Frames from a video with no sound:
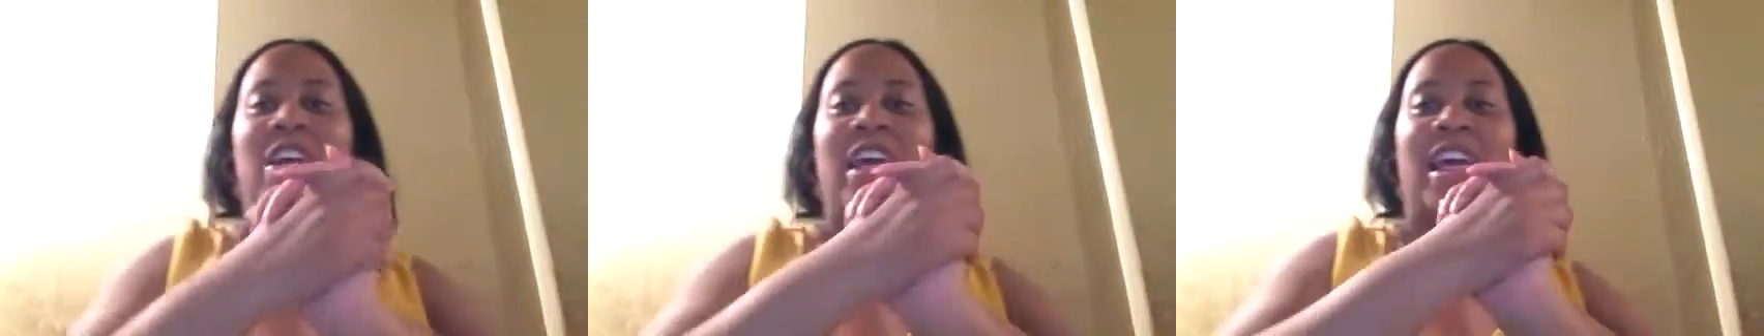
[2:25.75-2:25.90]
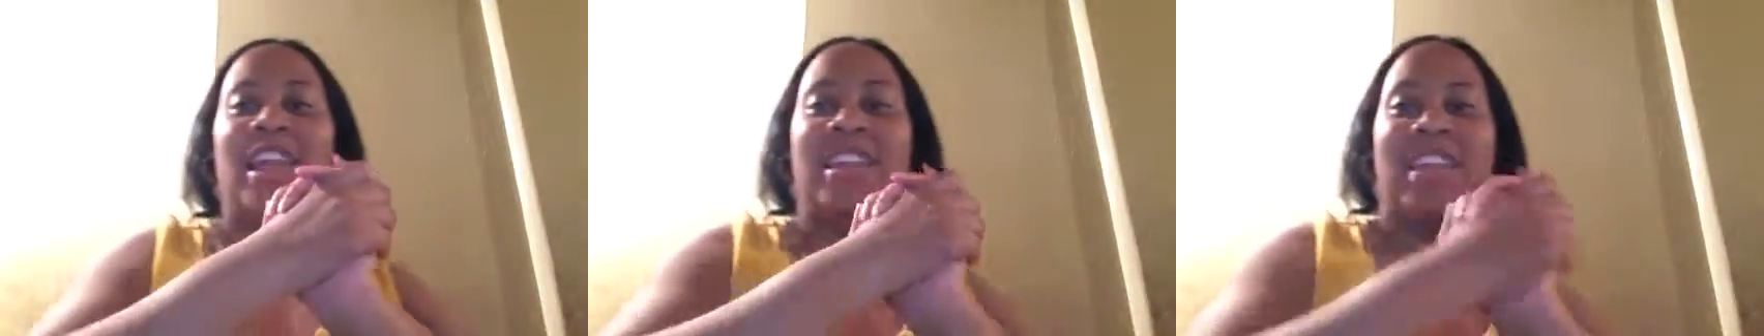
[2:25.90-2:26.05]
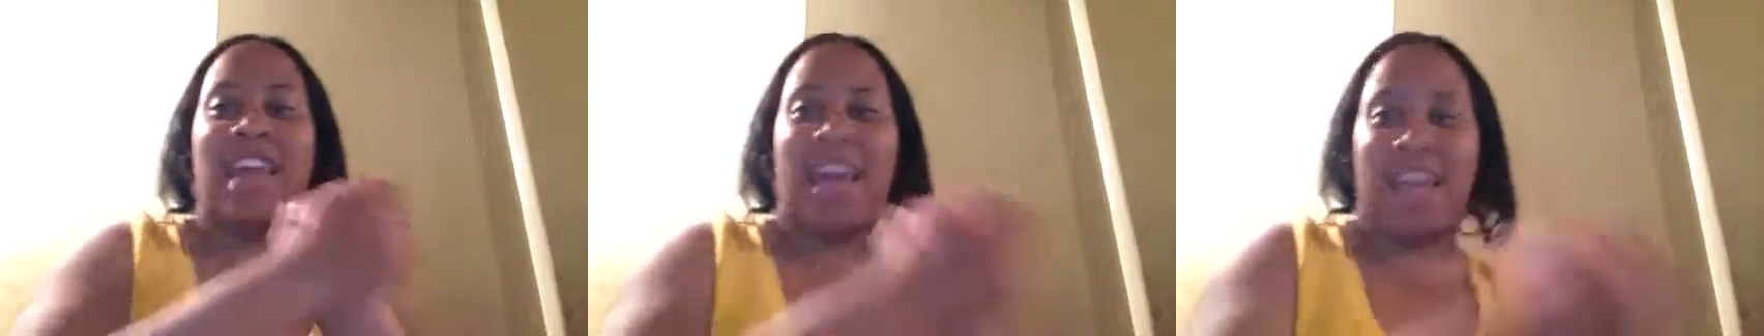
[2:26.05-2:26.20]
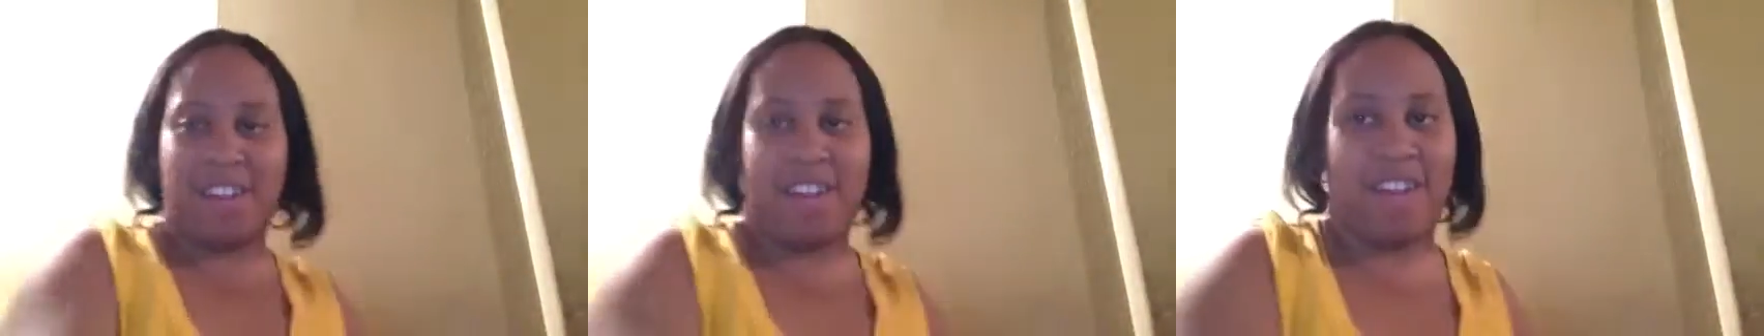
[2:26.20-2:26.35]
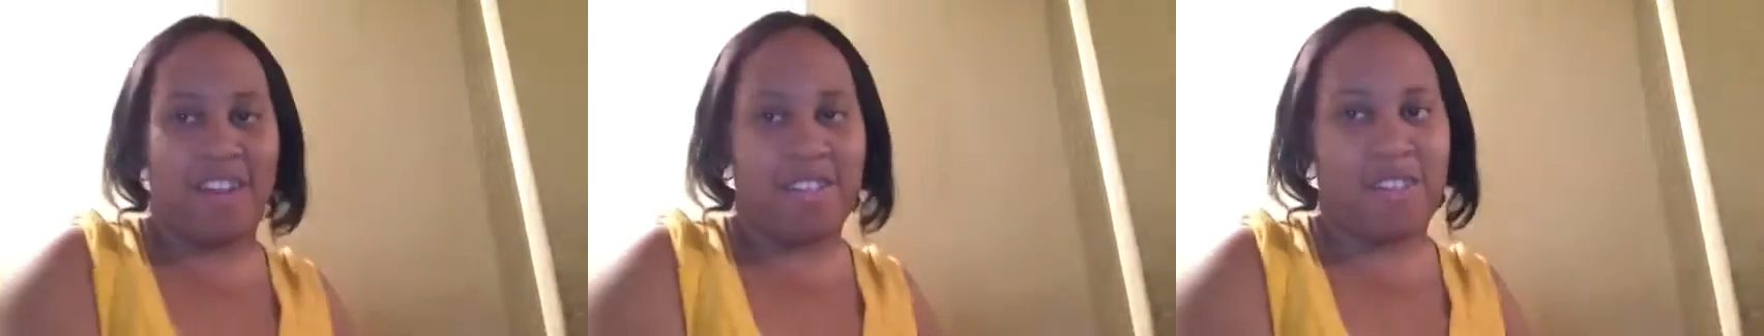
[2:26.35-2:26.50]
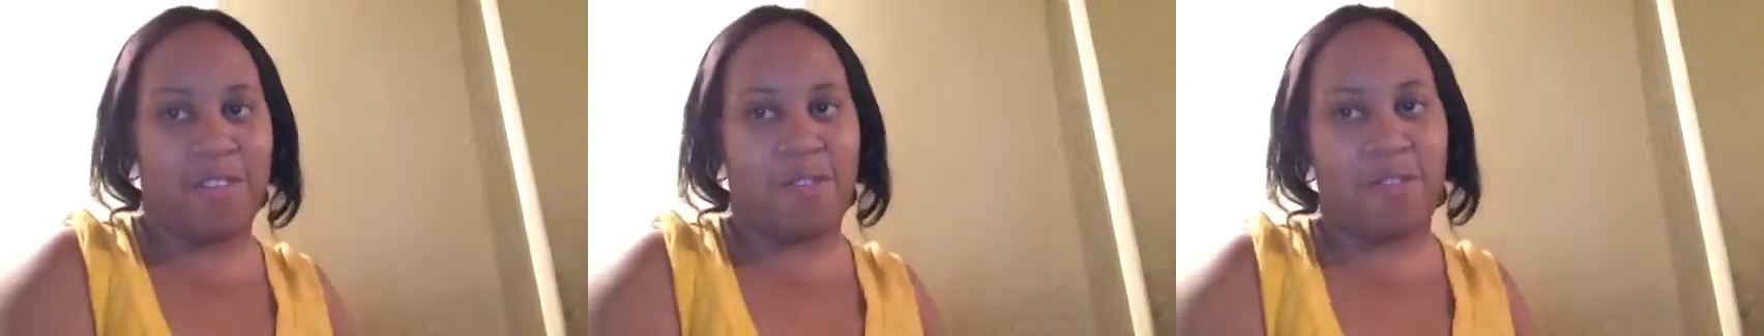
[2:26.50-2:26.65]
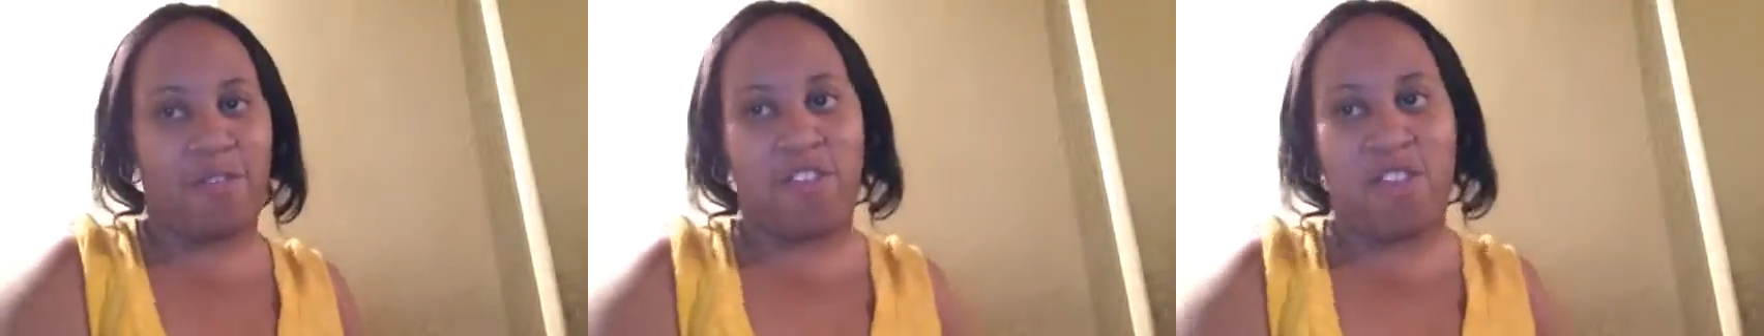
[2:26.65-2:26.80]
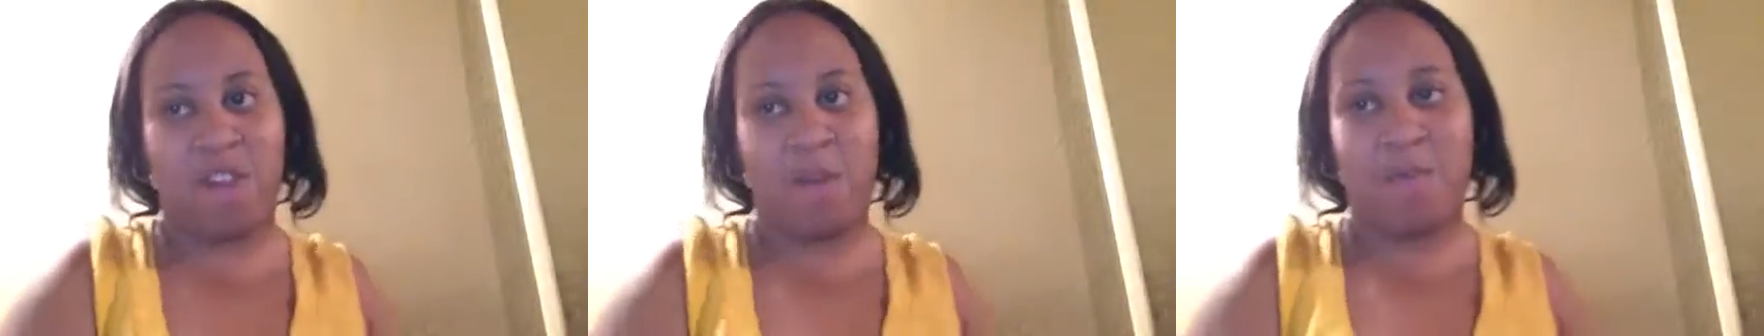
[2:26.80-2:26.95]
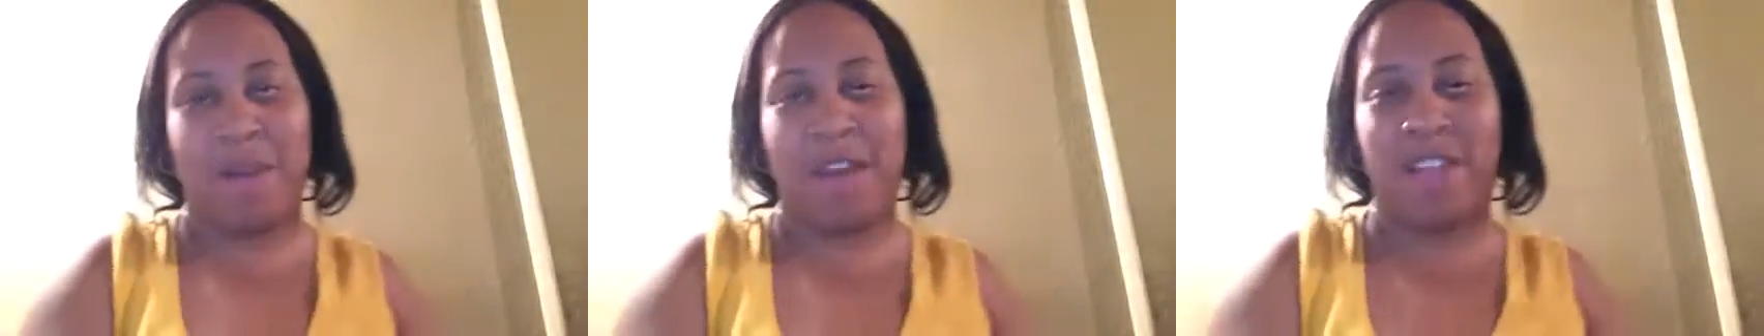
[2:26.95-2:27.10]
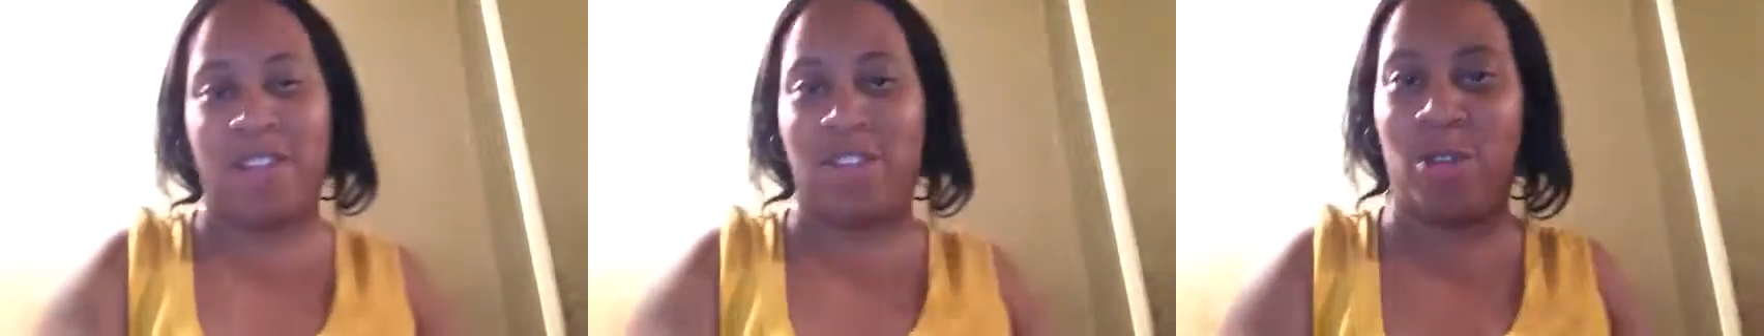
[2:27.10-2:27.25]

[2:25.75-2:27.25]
And that does it for my